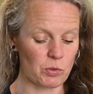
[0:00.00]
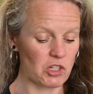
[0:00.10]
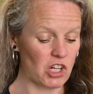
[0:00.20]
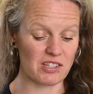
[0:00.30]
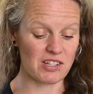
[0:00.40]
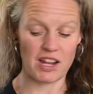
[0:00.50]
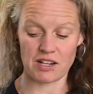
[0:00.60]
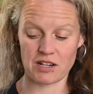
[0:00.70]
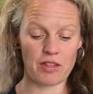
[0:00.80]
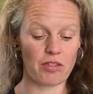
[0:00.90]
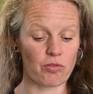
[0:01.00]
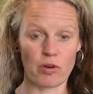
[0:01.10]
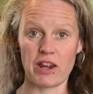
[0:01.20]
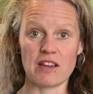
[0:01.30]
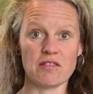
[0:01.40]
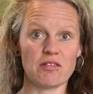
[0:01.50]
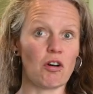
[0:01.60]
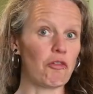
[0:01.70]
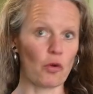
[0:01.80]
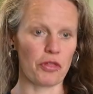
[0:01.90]
we just need 3
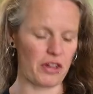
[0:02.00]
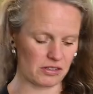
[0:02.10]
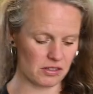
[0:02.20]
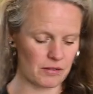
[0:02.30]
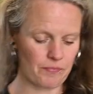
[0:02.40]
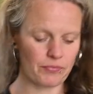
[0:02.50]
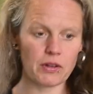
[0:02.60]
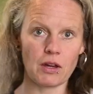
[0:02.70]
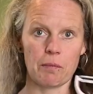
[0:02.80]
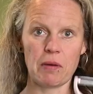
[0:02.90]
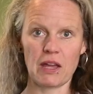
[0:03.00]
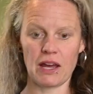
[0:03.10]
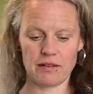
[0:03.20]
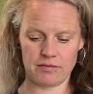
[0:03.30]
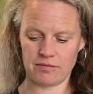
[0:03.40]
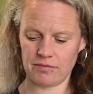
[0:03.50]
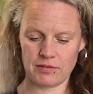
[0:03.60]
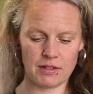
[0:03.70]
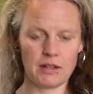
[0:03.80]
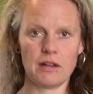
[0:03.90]
or 4 things. A peeler,
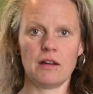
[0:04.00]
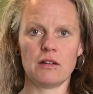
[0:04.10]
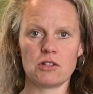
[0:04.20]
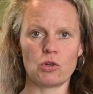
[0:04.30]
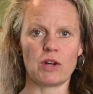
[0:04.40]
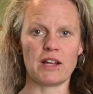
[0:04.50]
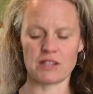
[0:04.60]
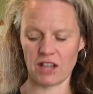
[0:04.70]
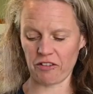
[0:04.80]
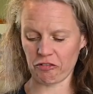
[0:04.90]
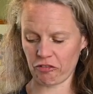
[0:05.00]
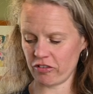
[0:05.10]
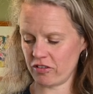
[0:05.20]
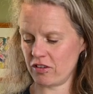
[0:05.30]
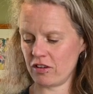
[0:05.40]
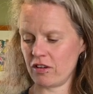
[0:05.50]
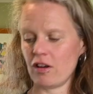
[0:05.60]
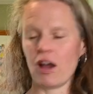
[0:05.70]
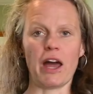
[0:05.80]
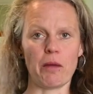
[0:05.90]
2 kinds of
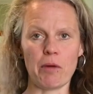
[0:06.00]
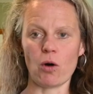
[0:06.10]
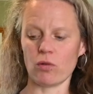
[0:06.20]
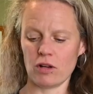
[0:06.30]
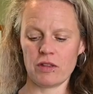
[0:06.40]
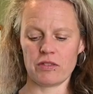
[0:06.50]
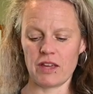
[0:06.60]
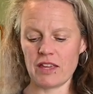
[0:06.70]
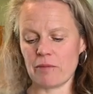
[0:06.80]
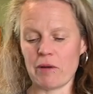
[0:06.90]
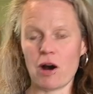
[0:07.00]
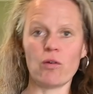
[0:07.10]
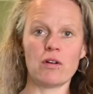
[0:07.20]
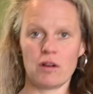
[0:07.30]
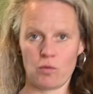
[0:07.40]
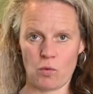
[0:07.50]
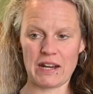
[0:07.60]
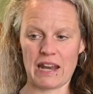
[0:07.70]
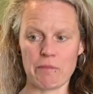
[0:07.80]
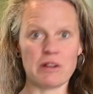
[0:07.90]
knife, and a bowl. In the bowl,
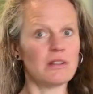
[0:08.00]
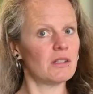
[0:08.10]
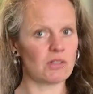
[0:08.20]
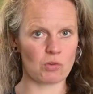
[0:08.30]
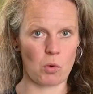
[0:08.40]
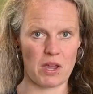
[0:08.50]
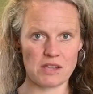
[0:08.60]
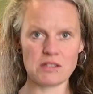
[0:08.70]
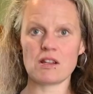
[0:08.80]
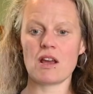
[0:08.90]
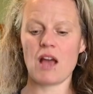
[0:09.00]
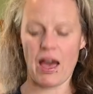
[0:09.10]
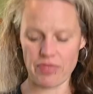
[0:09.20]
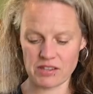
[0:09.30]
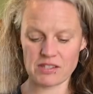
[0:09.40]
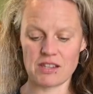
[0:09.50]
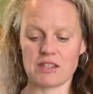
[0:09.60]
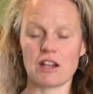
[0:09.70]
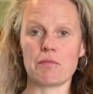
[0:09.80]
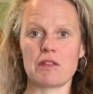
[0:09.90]
1 lemon squeezed, and this is
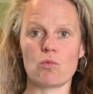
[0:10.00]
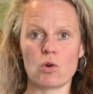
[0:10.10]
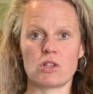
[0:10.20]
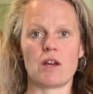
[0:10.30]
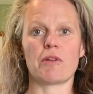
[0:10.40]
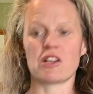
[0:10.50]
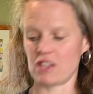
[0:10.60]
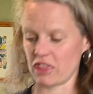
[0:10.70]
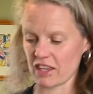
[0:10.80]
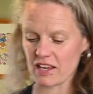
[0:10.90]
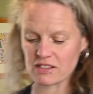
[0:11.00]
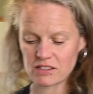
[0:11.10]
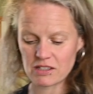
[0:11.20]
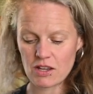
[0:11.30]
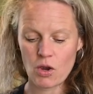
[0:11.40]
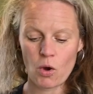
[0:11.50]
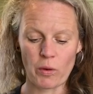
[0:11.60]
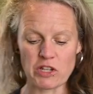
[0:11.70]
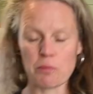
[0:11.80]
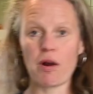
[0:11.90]
going to be the water, because the thing is,
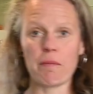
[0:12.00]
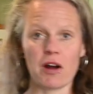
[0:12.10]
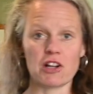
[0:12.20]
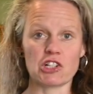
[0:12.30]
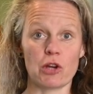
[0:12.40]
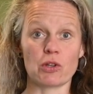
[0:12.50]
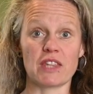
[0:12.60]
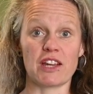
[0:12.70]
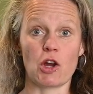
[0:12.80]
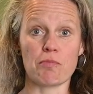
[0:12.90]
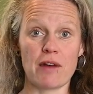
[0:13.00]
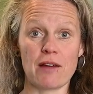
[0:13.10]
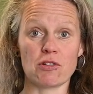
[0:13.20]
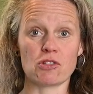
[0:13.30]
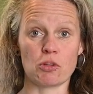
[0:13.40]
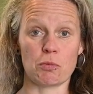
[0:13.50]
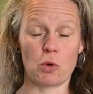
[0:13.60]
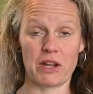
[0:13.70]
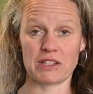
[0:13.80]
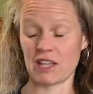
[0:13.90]
when you prep artichokes, they go brown super
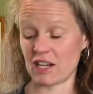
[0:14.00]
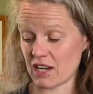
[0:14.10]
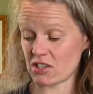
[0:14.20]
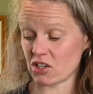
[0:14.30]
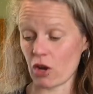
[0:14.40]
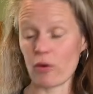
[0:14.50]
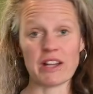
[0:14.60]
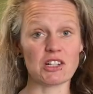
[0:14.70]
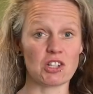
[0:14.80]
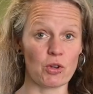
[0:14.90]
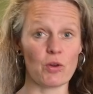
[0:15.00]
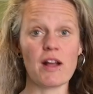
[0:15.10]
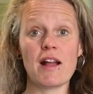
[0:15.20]
quick, so they need to go into